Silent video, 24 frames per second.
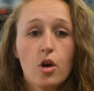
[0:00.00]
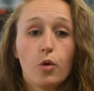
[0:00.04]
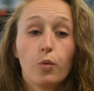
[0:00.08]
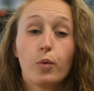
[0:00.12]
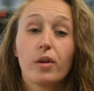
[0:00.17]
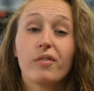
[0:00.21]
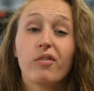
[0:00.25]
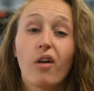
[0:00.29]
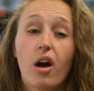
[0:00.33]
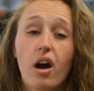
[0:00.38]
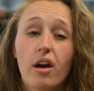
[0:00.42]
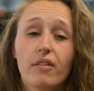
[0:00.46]

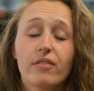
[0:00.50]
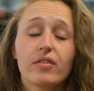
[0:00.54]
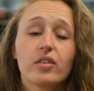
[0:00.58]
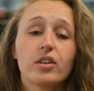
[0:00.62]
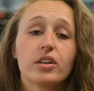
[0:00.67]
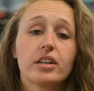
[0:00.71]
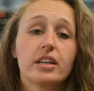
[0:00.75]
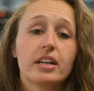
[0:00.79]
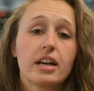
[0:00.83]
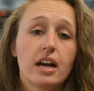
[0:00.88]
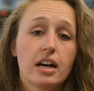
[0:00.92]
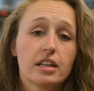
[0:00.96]
We've
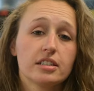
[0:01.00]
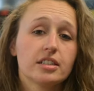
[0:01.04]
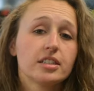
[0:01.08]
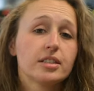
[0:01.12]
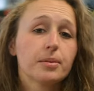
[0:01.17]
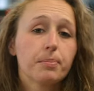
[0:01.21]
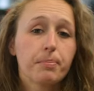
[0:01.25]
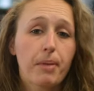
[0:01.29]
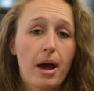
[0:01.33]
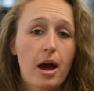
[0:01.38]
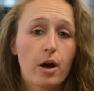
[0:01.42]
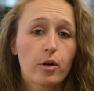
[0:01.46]
offered
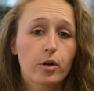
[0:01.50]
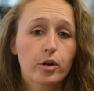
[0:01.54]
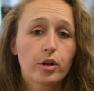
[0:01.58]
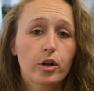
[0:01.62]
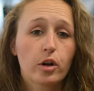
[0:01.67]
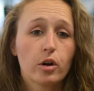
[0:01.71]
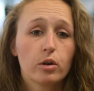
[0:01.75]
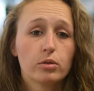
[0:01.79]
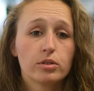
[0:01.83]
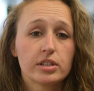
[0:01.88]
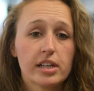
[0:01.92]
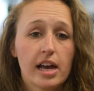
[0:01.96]
custom powder
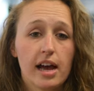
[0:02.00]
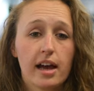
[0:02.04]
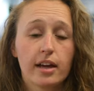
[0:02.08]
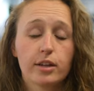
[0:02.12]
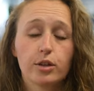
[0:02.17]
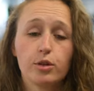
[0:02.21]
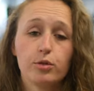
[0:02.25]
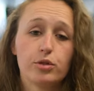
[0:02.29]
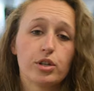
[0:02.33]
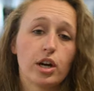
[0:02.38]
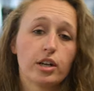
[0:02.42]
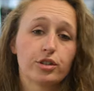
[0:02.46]
coats at
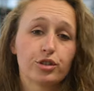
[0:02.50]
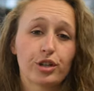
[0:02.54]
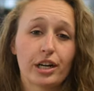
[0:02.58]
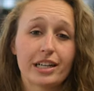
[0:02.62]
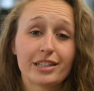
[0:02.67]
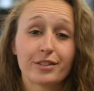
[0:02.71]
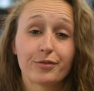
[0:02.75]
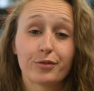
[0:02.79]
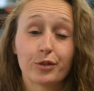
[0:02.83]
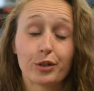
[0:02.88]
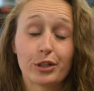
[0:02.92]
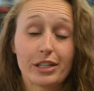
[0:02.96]
Utah
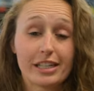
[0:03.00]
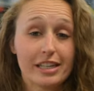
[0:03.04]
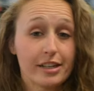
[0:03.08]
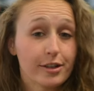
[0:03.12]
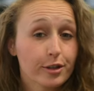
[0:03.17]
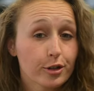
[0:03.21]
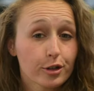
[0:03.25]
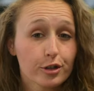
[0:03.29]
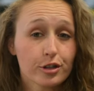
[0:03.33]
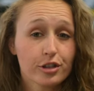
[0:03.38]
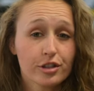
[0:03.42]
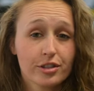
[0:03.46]
Trikes for
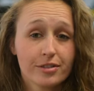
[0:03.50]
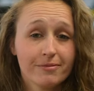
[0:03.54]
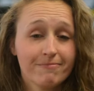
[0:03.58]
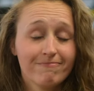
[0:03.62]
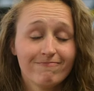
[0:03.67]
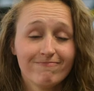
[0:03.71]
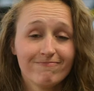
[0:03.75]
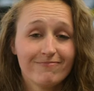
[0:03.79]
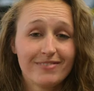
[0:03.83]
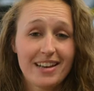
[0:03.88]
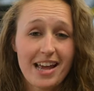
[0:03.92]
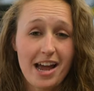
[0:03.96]
years,
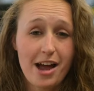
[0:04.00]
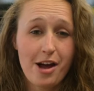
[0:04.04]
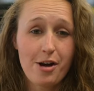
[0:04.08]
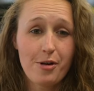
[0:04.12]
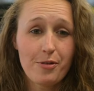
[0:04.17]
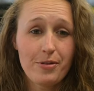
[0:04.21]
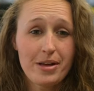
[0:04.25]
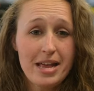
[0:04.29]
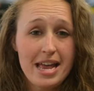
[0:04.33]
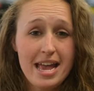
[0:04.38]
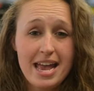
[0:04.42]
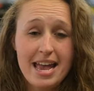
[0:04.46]

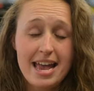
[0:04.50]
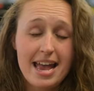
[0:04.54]
now,